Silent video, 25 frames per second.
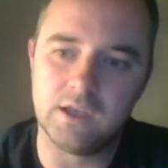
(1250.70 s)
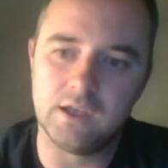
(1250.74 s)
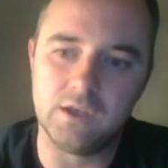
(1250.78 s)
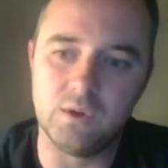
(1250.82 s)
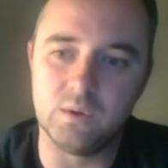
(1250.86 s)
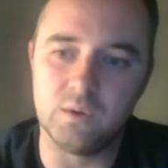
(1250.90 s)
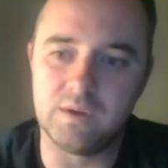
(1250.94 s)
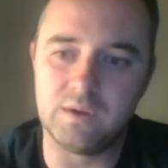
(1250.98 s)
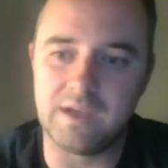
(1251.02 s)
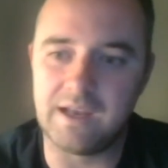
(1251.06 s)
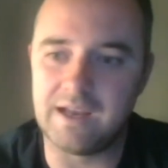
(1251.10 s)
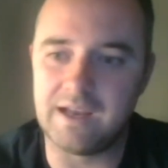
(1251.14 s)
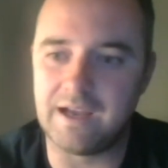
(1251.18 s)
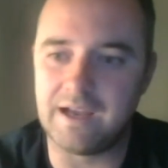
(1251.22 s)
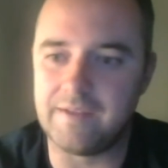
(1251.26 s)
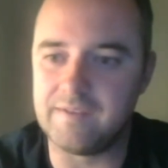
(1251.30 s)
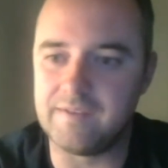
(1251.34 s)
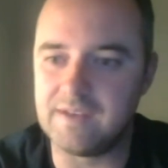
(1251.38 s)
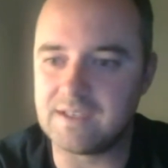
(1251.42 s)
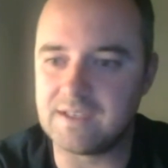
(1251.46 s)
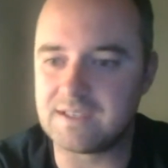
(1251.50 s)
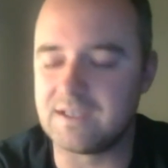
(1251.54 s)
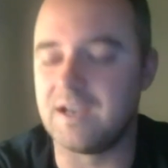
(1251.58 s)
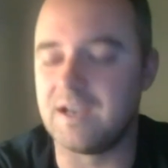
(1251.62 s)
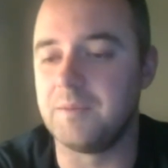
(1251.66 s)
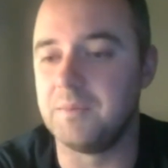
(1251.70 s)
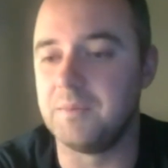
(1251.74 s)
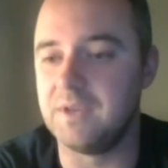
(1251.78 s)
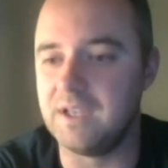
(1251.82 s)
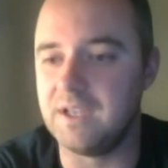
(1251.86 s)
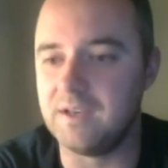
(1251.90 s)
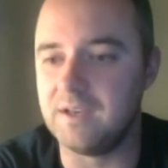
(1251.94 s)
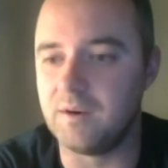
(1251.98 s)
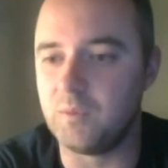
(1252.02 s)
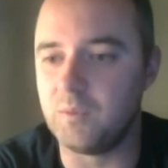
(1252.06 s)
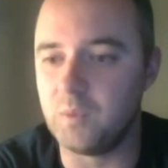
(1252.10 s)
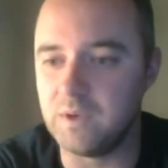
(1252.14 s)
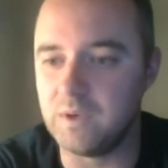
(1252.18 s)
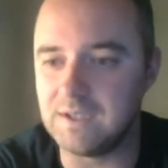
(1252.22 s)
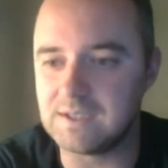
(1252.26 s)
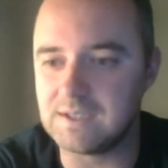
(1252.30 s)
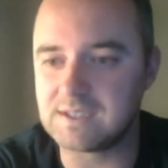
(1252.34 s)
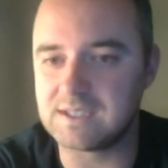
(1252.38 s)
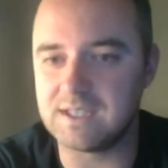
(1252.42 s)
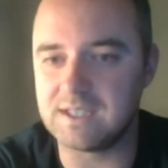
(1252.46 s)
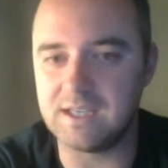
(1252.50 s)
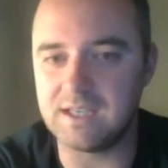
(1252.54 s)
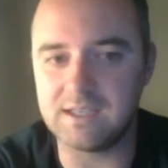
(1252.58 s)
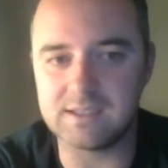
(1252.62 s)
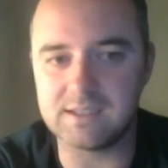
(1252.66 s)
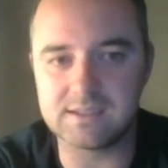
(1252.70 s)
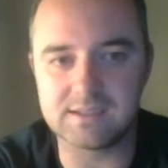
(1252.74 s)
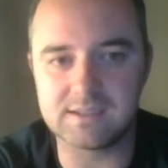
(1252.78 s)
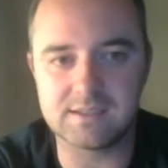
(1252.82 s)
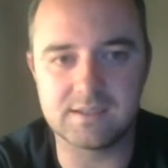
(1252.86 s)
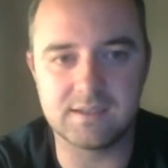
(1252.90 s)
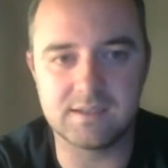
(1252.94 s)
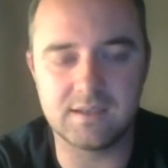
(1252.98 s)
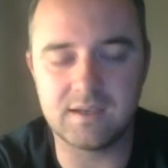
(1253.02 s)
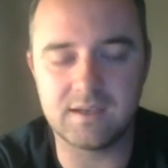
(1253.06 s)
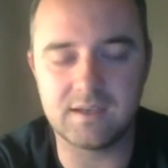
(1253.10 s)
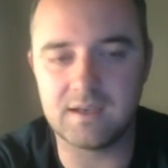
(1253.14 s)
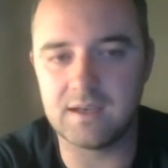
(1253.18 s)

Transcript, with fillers: You would then hand the assignment in on week six.